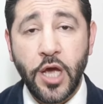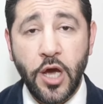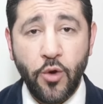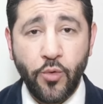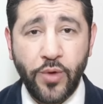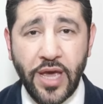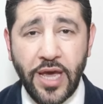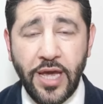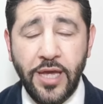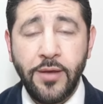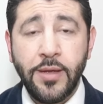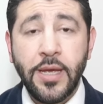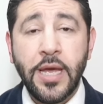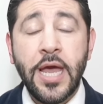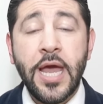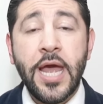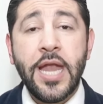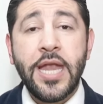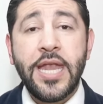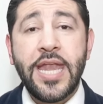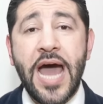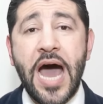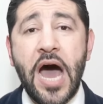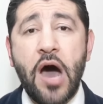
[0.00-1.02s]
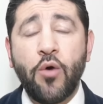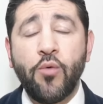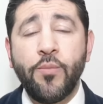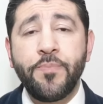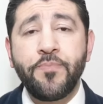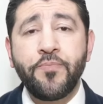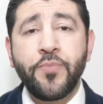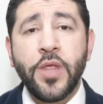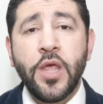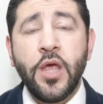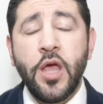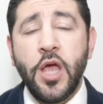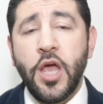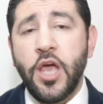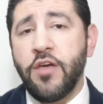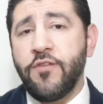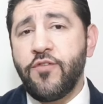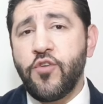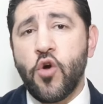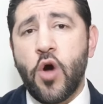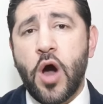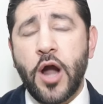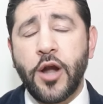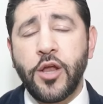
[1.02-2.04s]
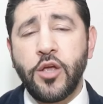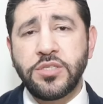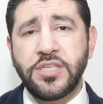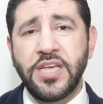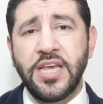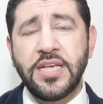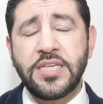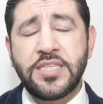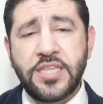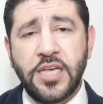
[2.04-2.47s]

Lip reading: Okay? Now, if you are using